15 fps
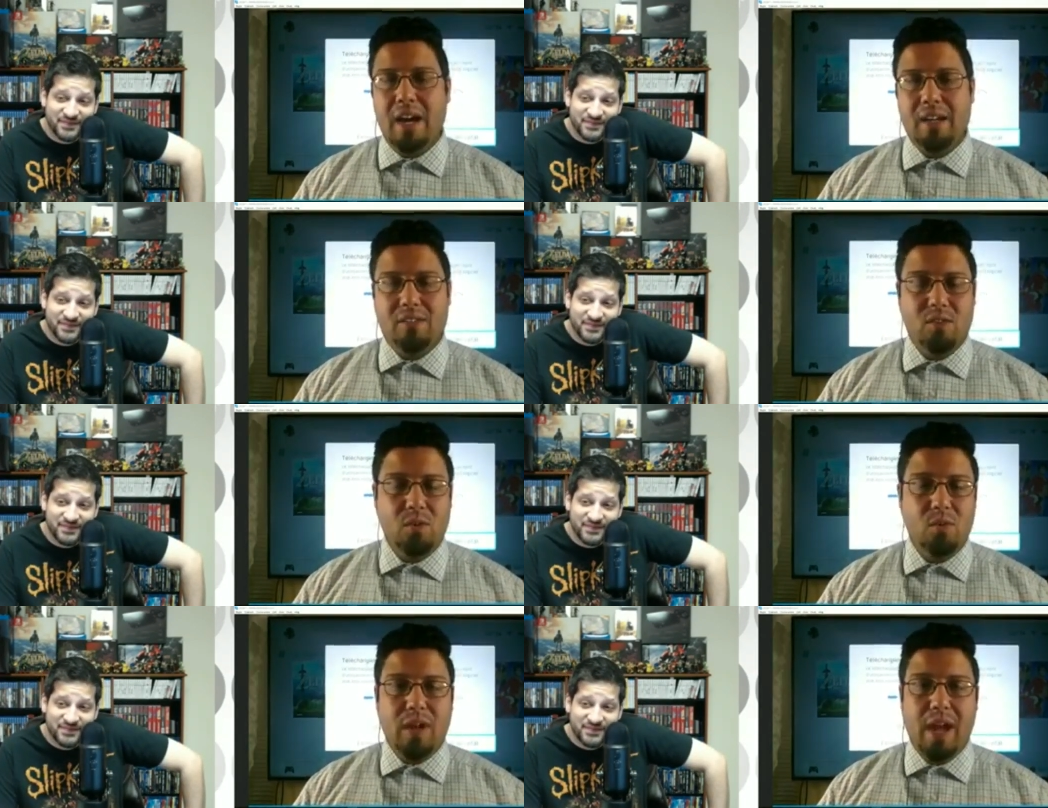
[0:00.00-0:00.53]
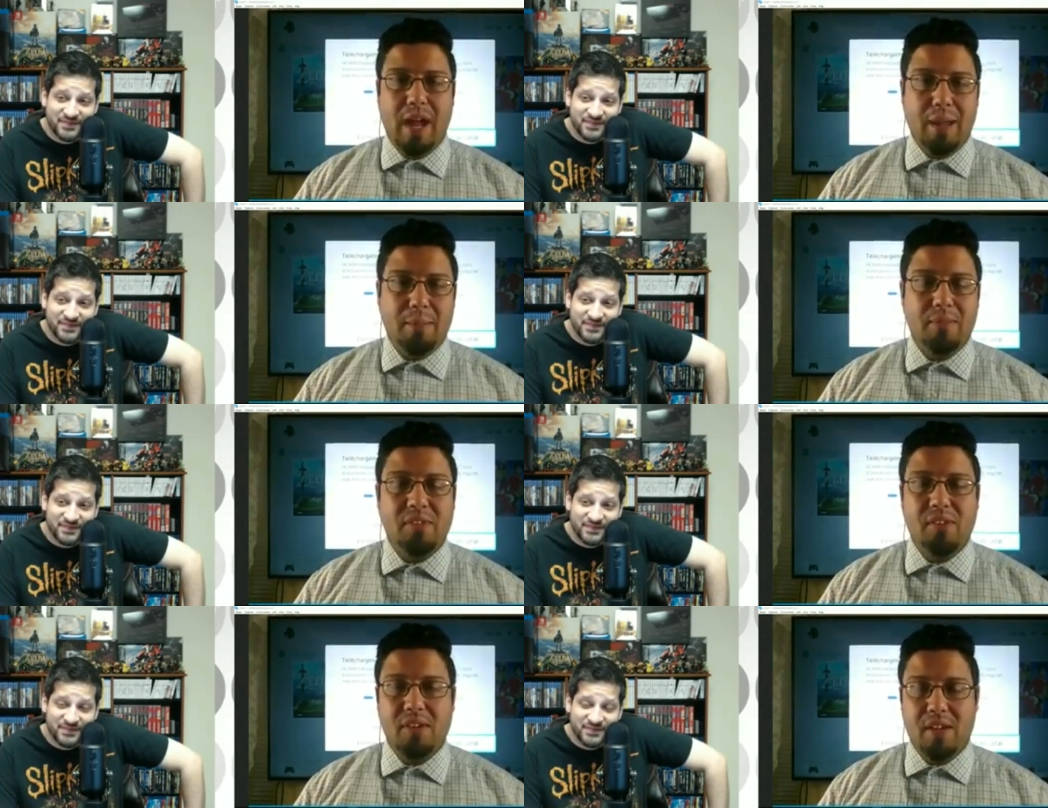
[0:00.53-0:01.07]
Speaker 1: uh, two
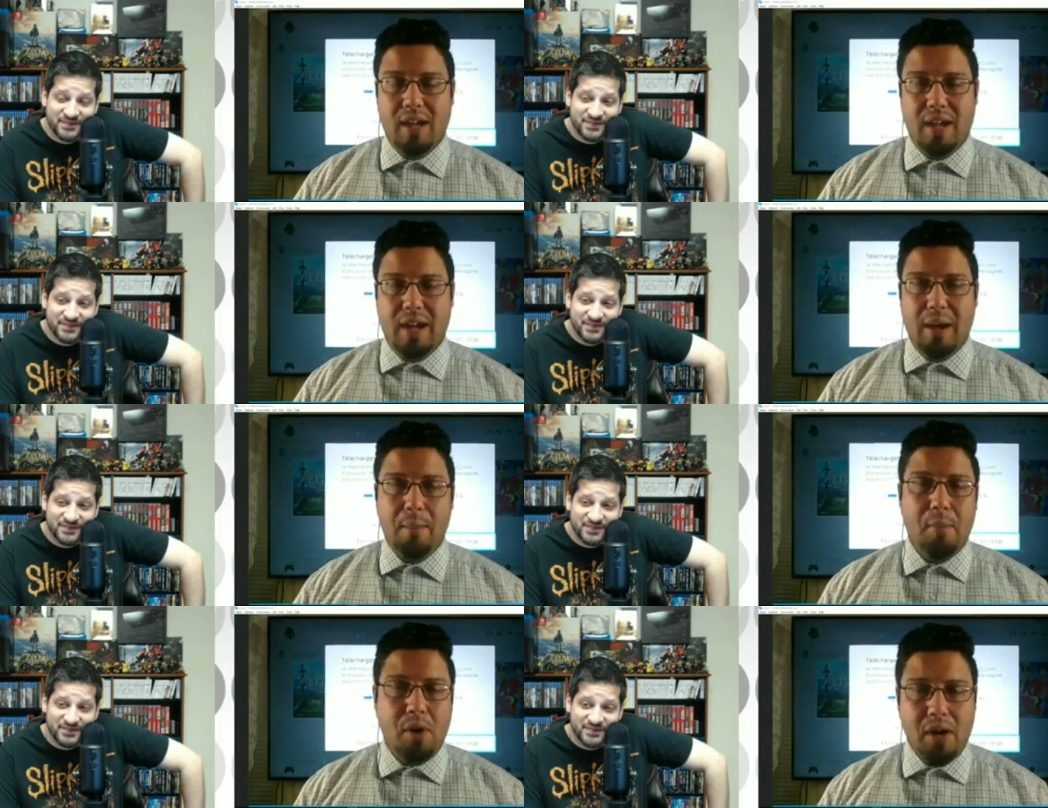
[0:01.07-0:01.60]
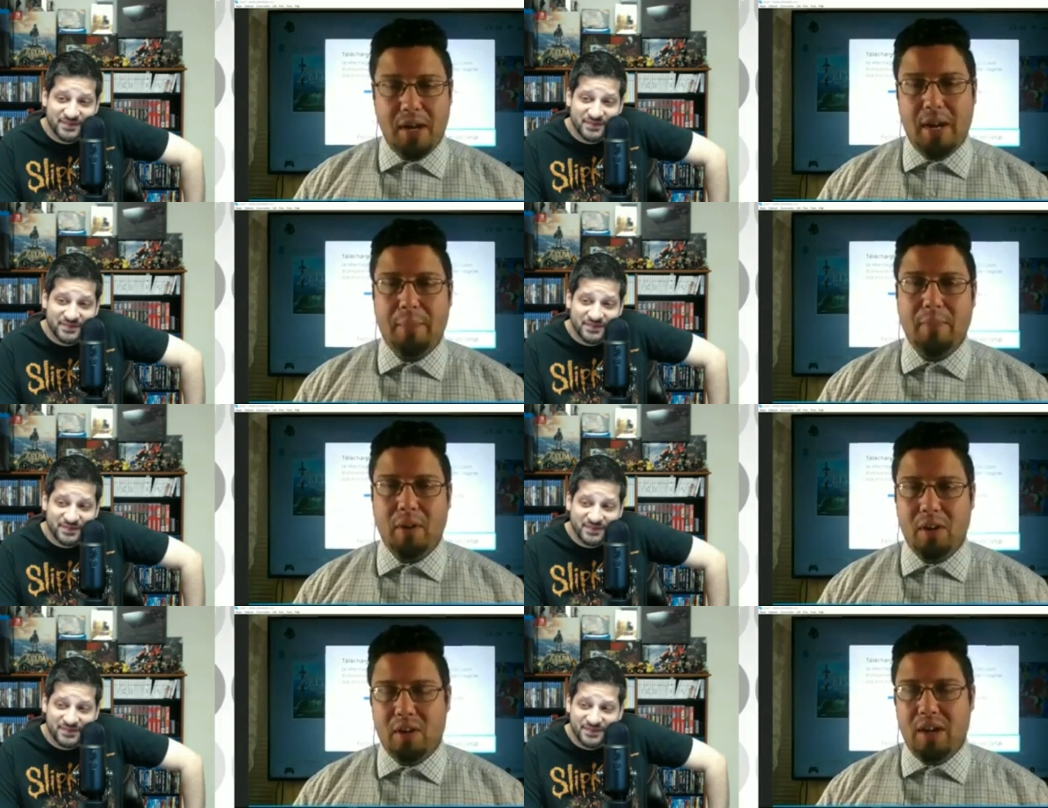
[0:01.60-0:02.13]
games, uh,
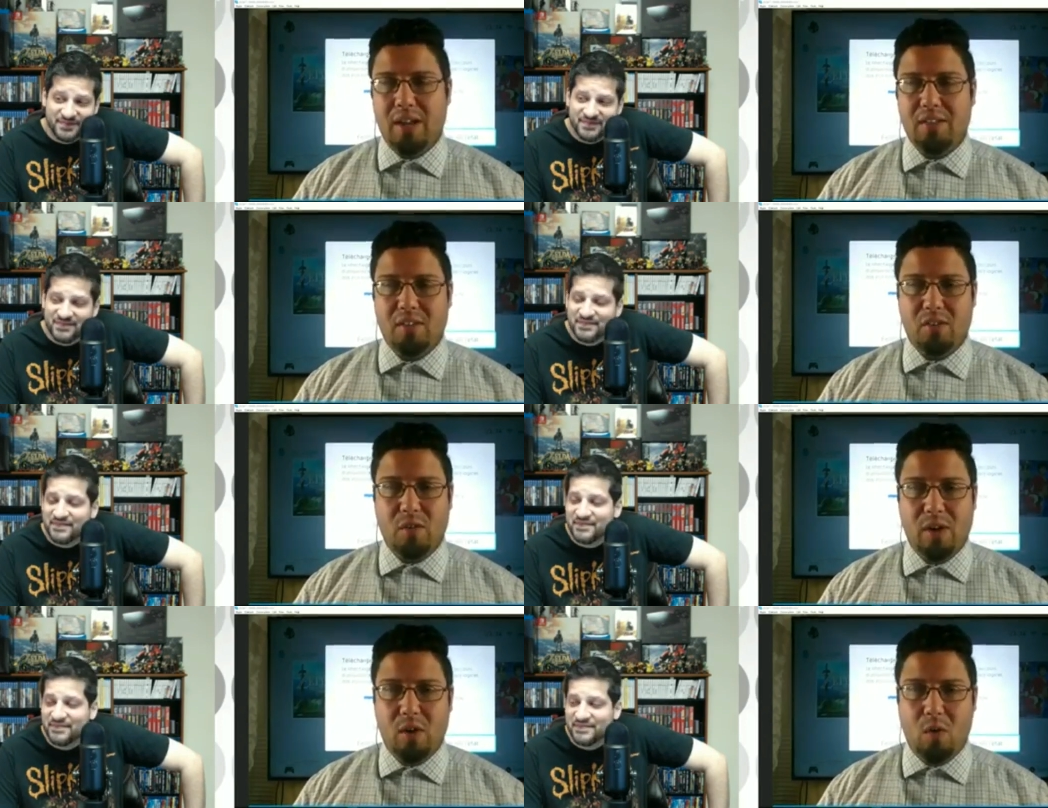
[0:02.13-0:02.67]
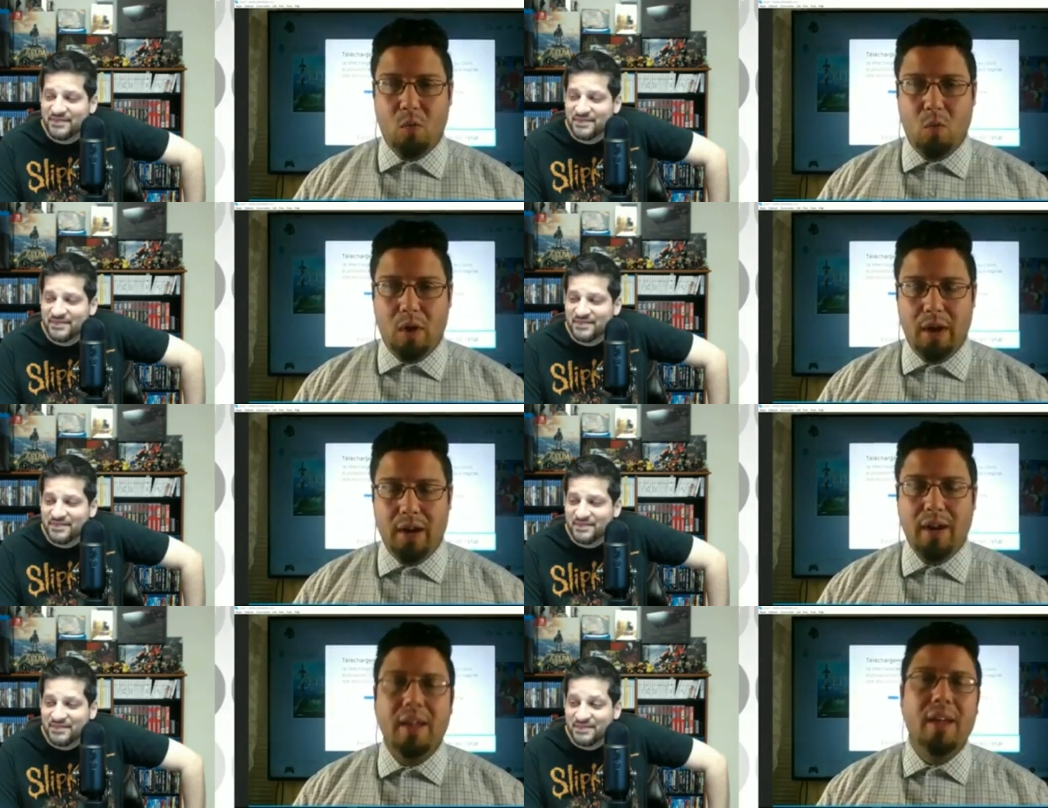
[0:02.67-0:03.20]
but I'm going to concentrate
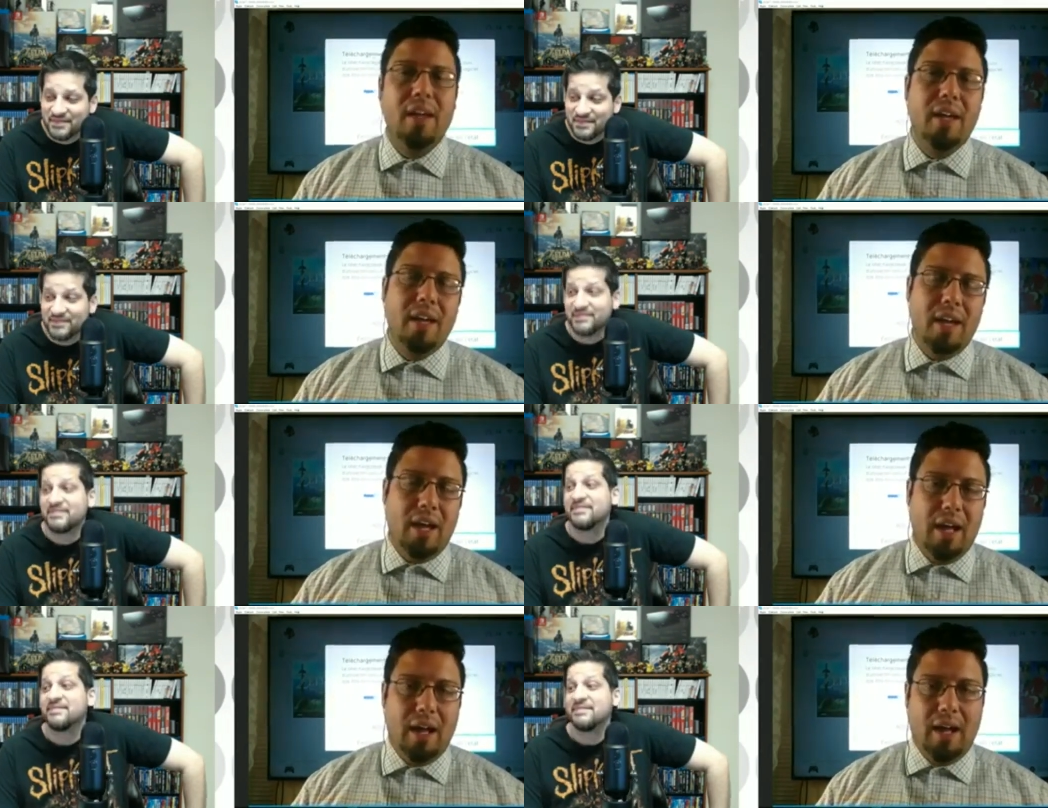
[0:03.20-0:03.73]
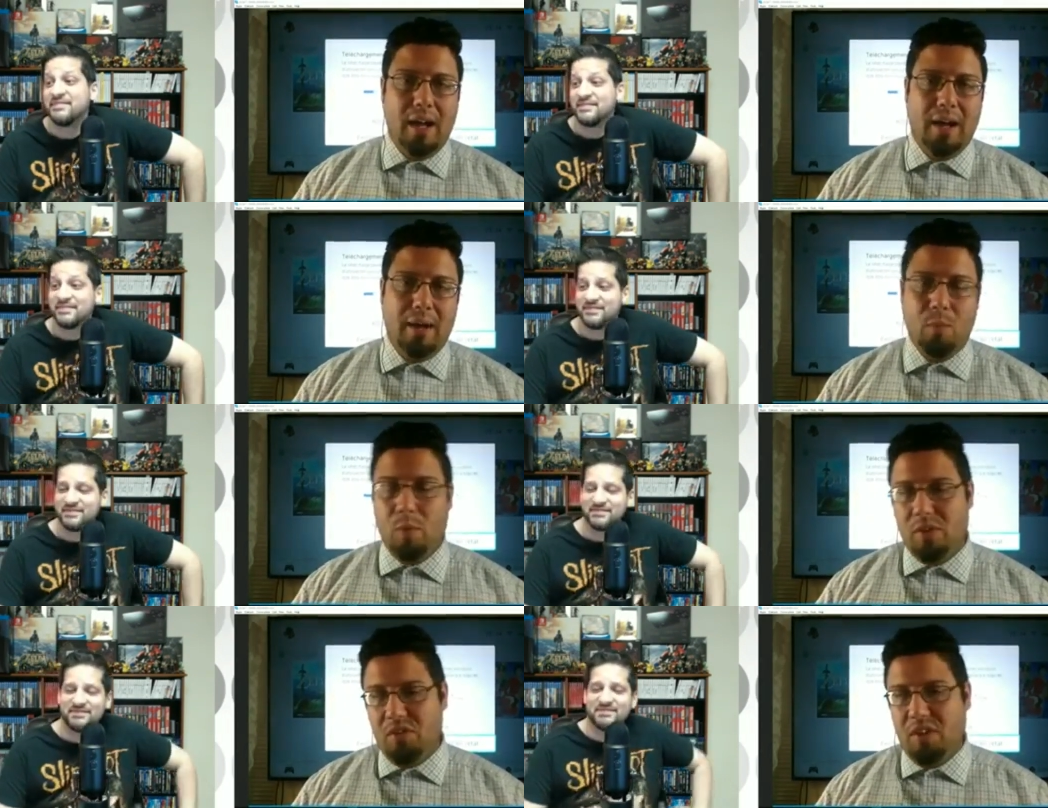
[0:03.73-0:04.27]
on one,
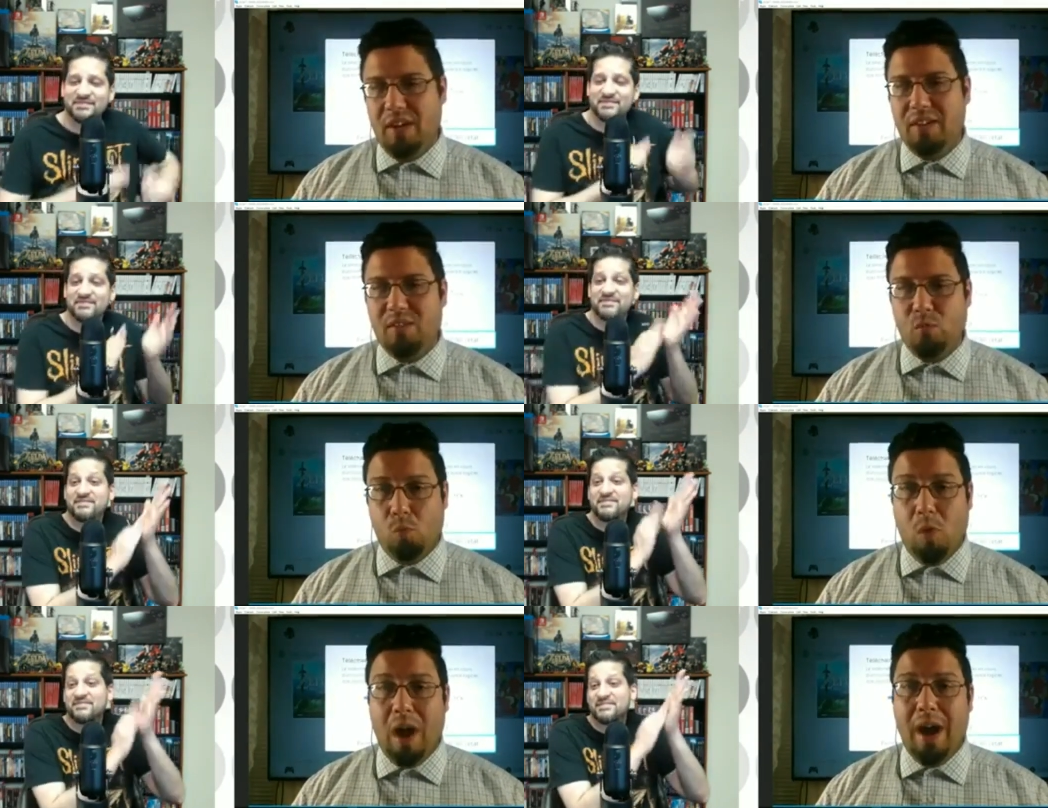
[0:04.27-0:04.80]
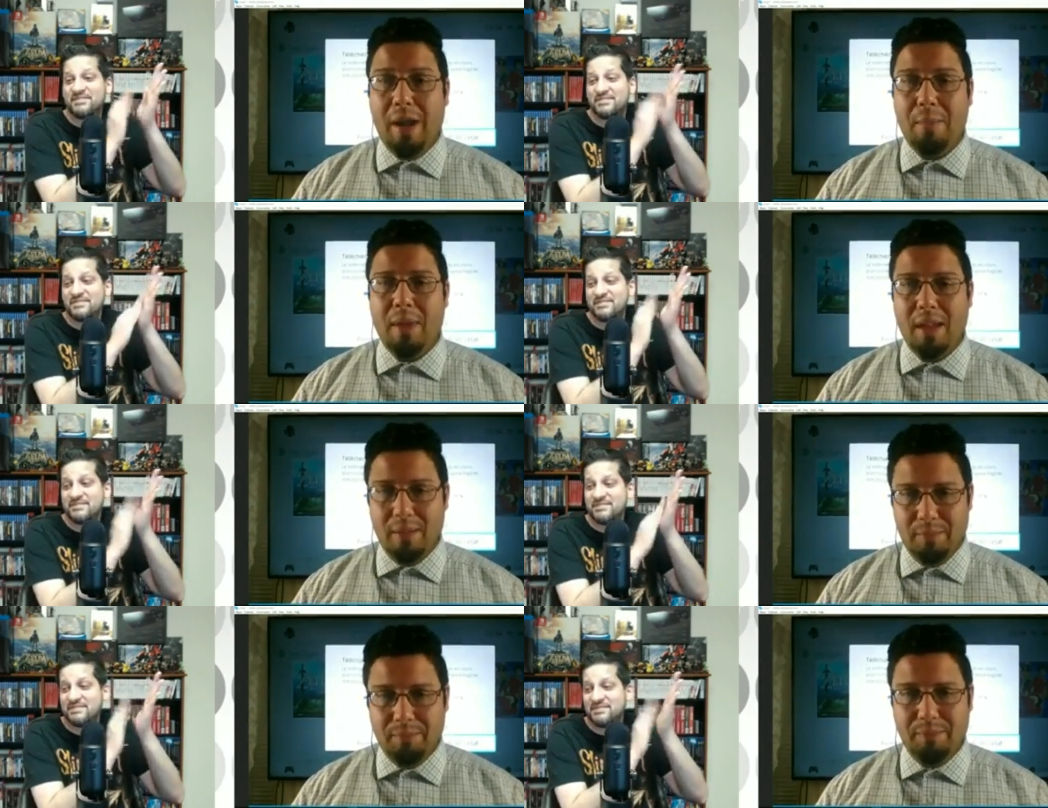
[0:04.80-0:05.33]
uh, which is
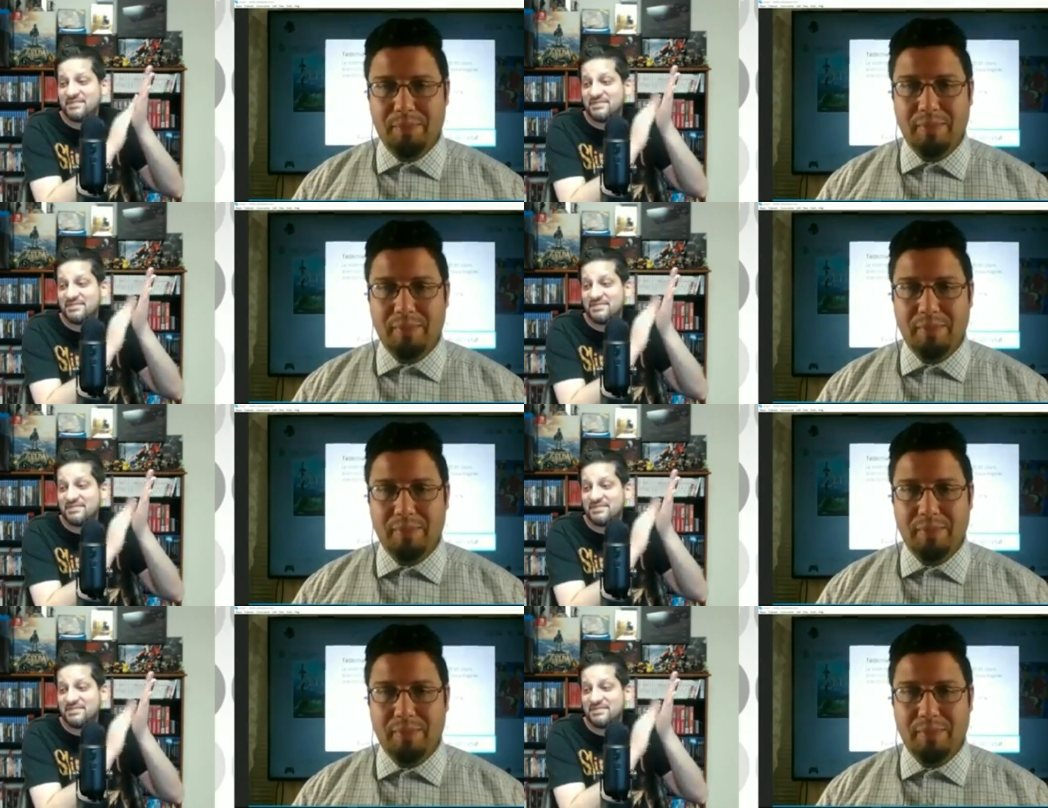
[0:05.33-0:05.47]
Rime.